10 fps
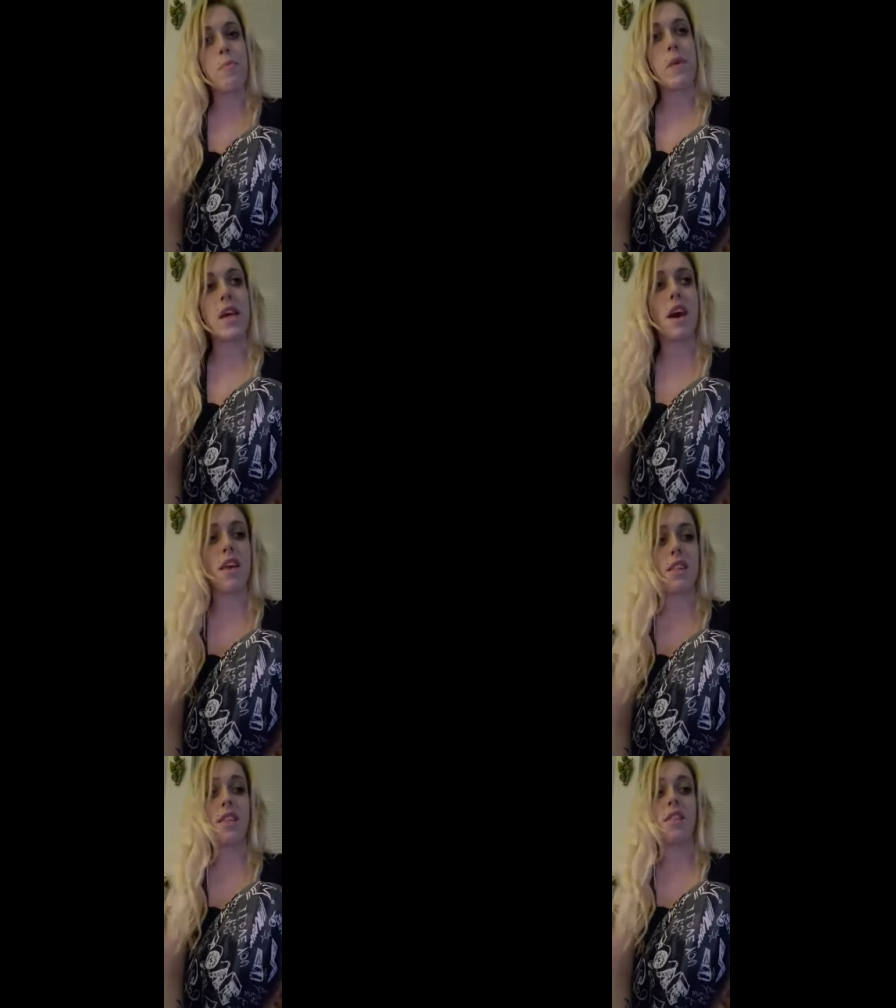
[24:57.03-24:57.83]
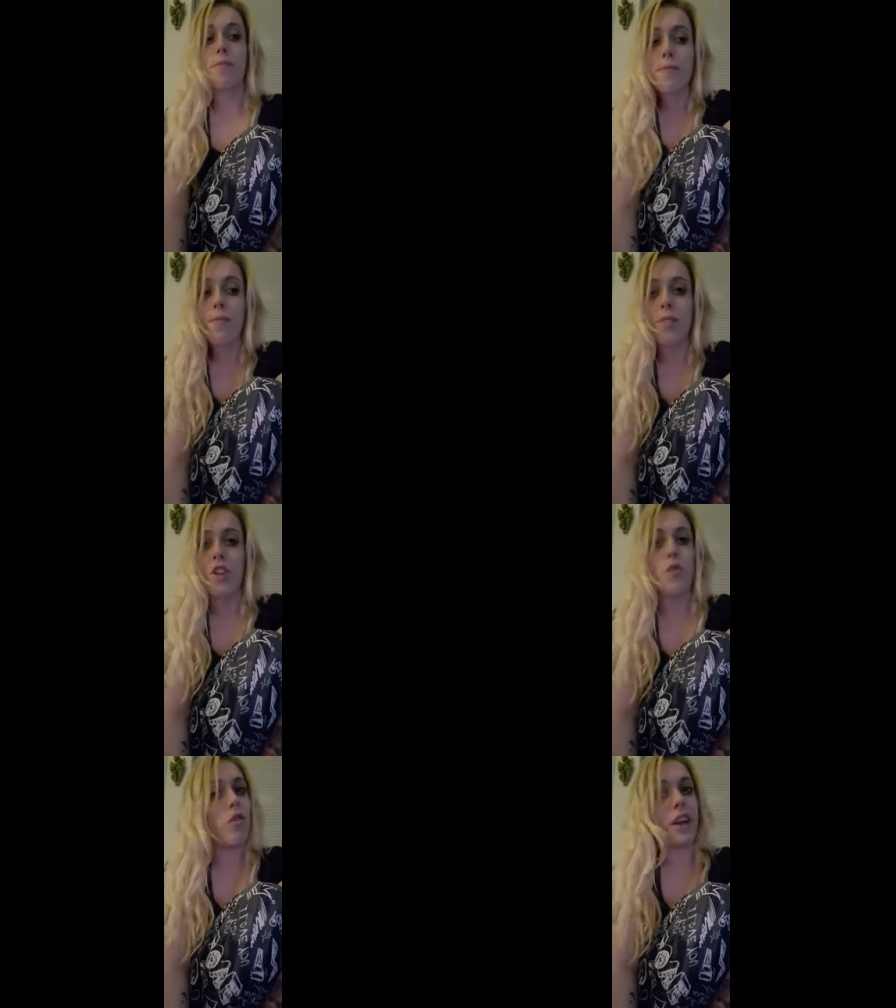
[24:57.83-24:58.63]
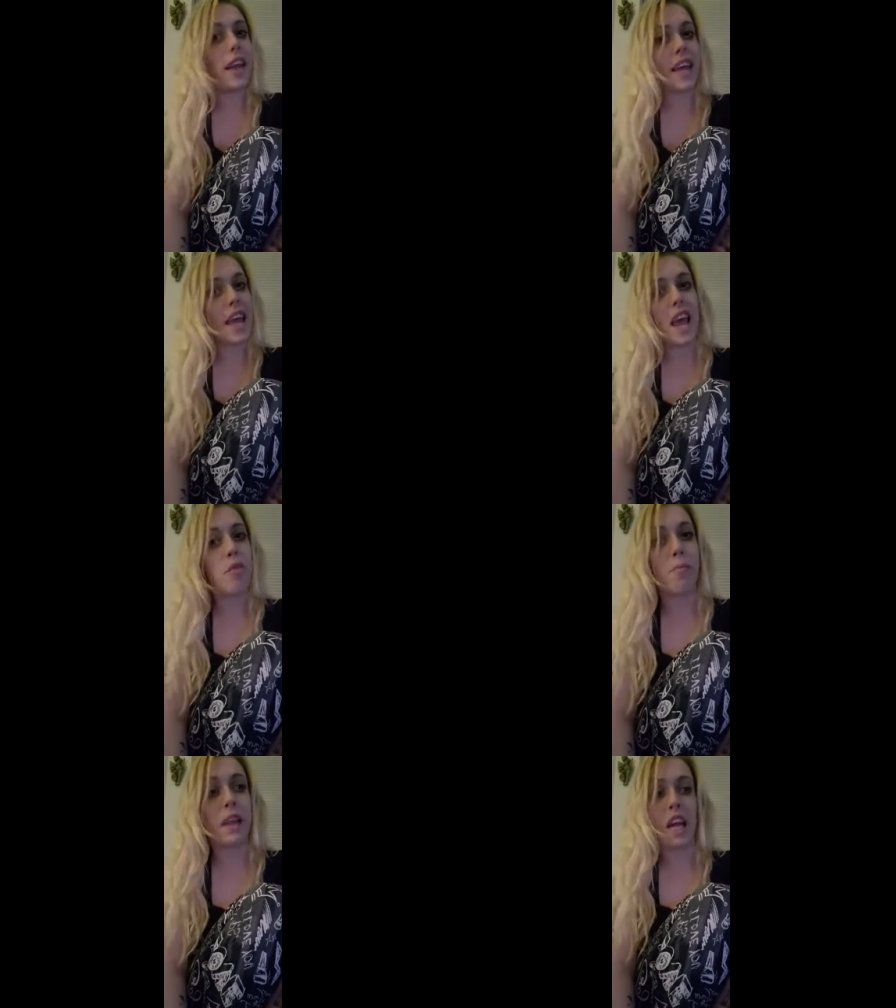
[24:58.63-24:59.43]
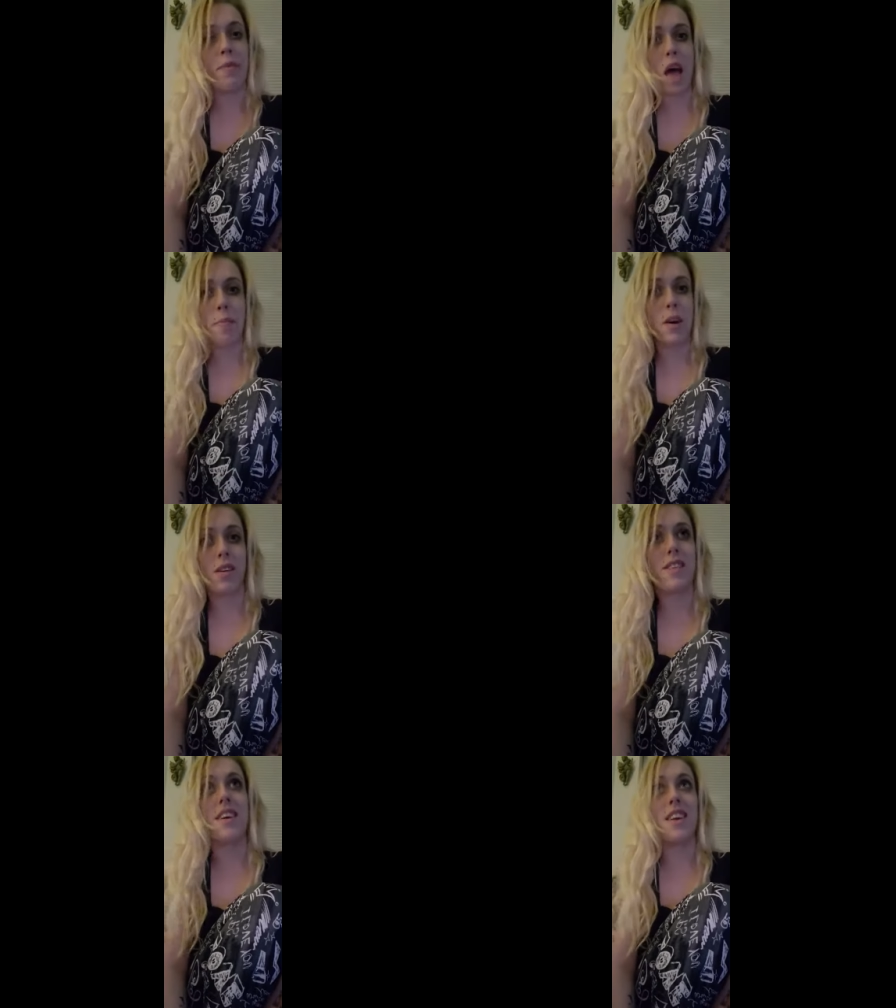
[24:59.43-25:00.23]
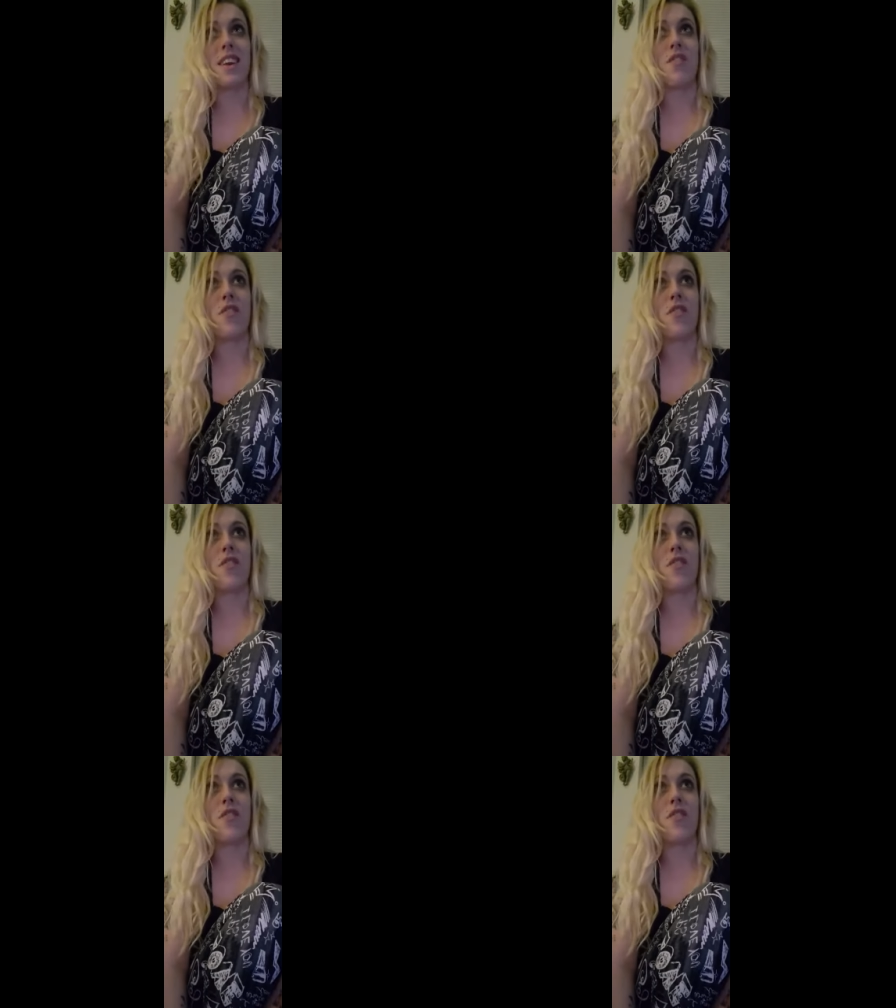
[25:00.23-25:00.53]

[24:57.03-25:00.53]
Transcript: because you really can't blame that person if